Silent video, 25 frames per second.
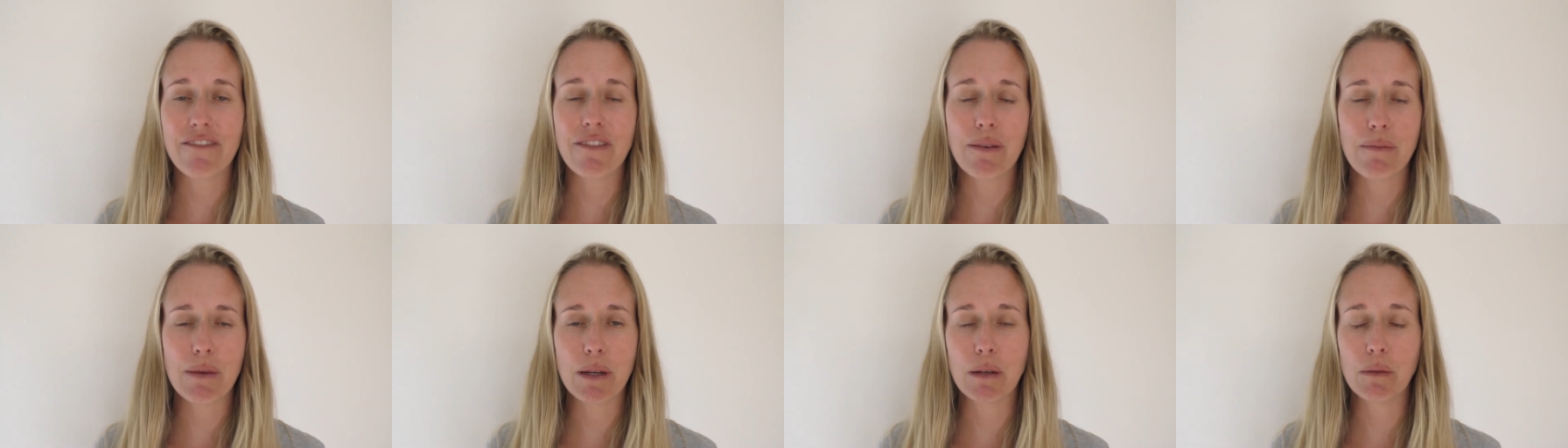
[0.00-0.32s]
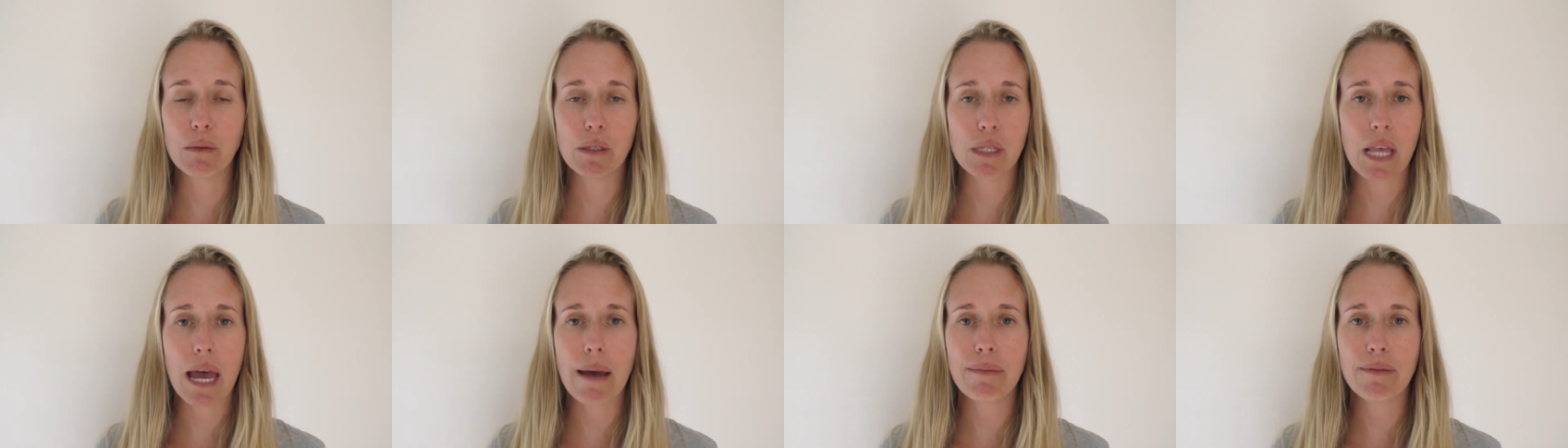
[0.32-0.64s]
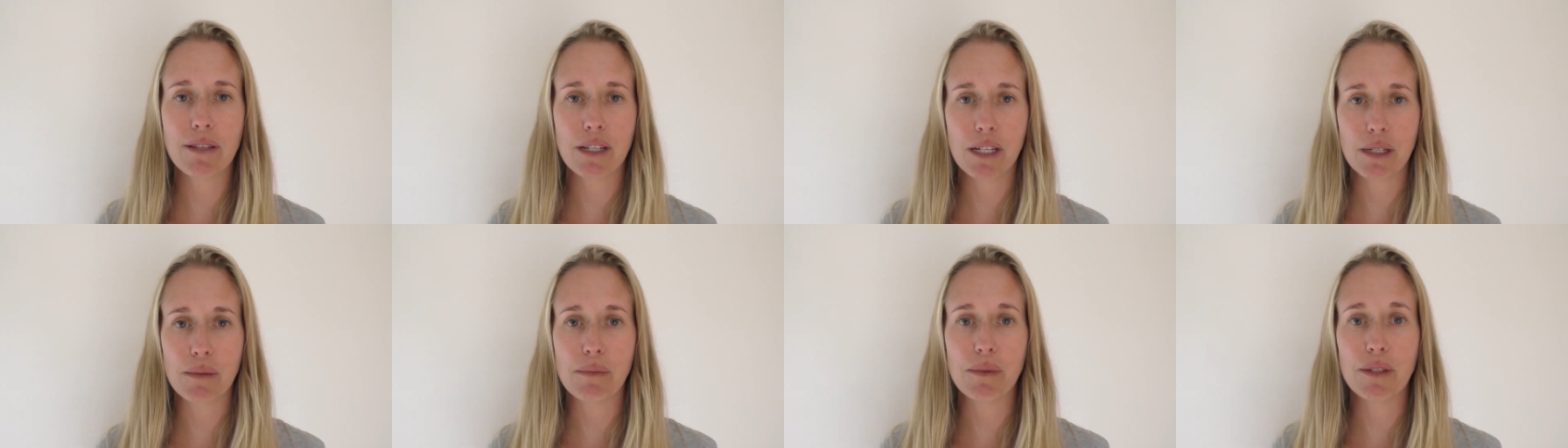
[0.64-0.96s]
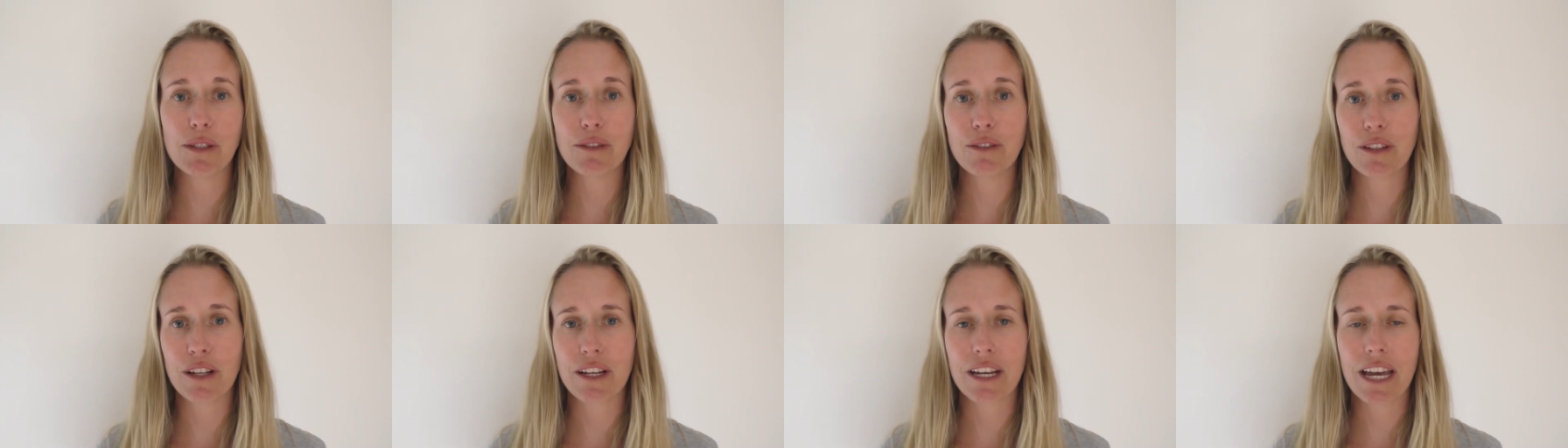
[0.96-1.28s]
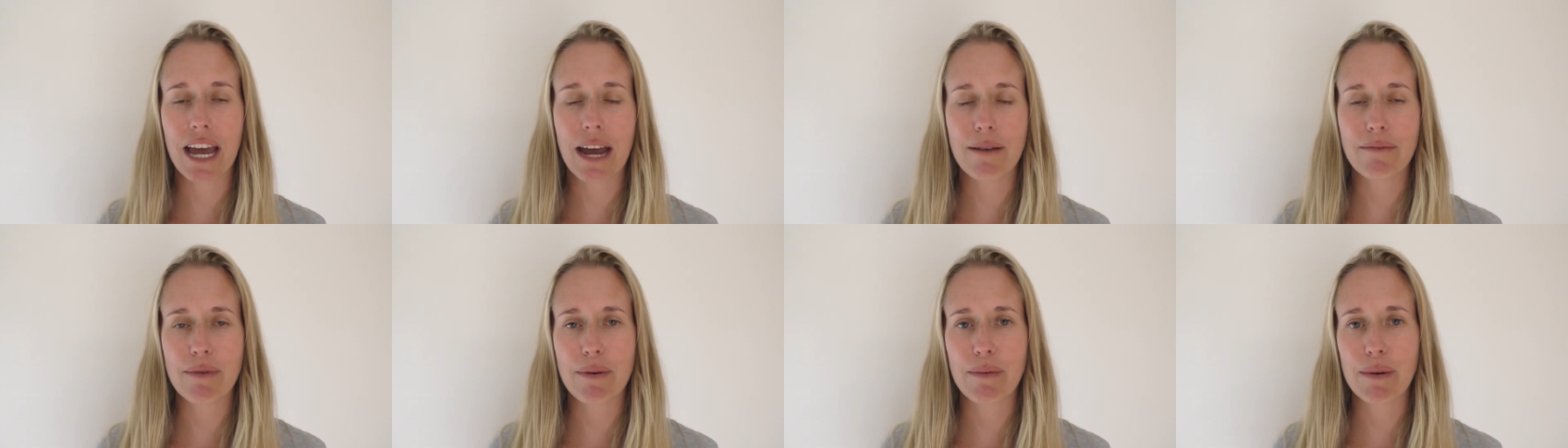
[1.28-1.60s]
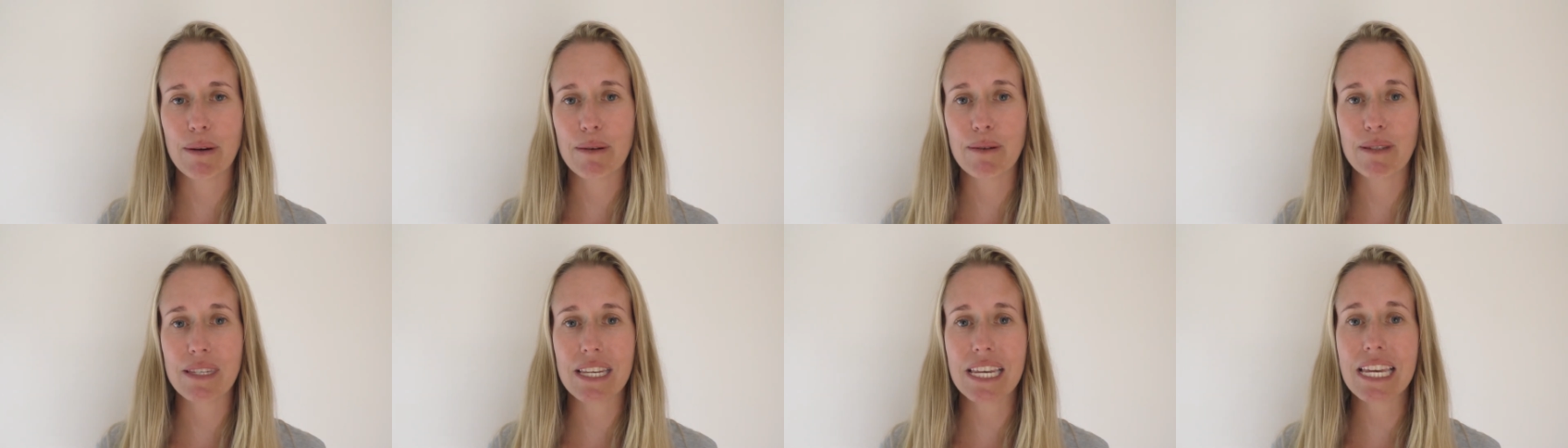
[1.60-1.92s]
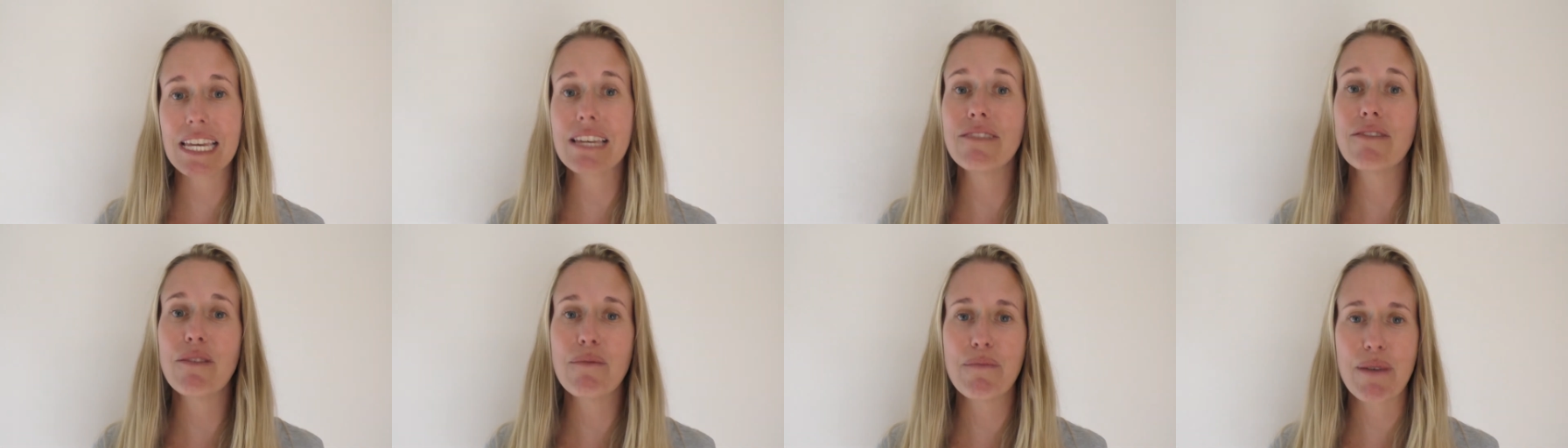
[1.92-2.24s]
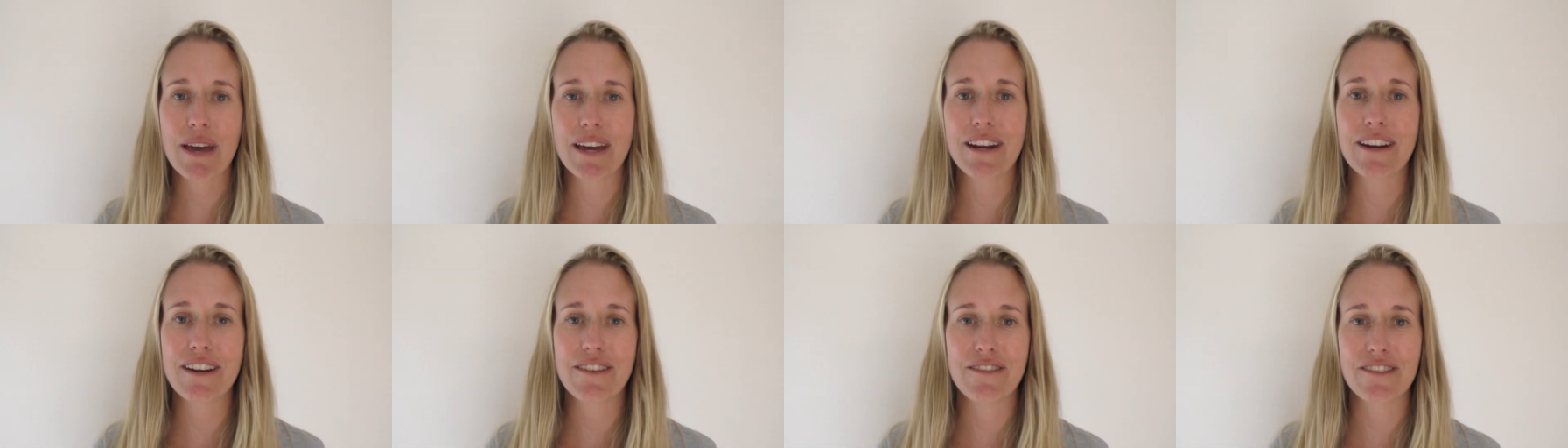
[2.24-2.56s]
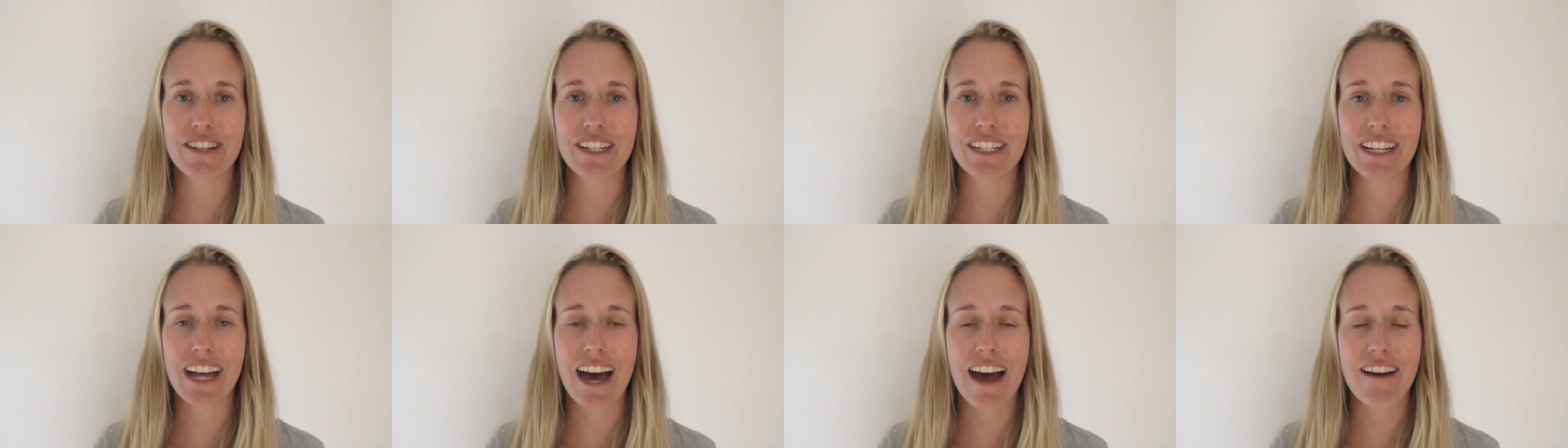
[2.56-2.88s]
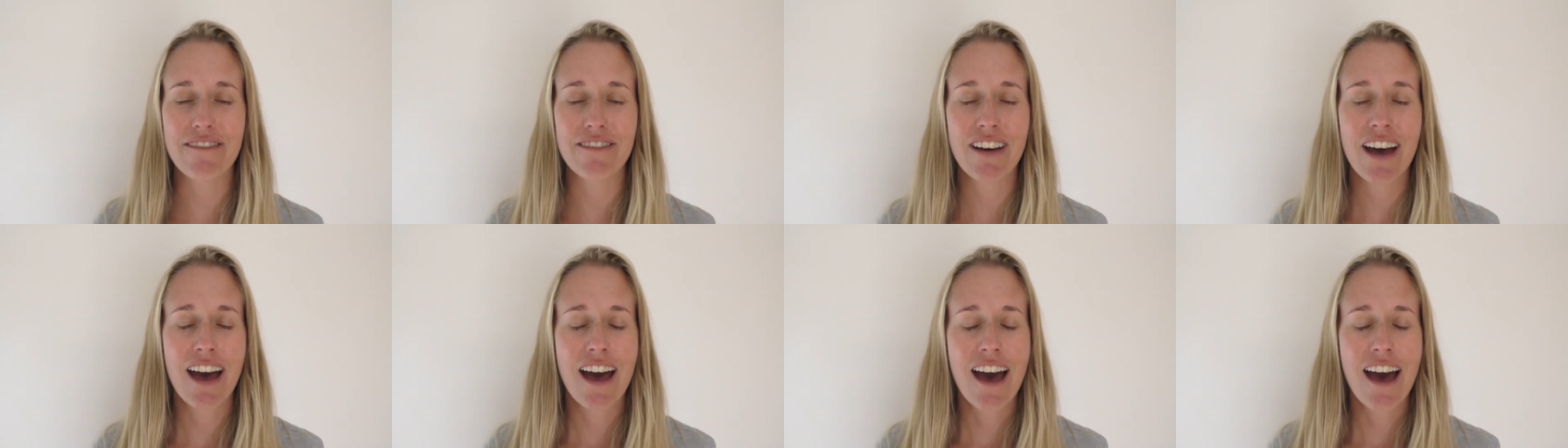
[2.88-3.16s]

I mean, it was absolutely beautiful on camera, but it was even better in real life.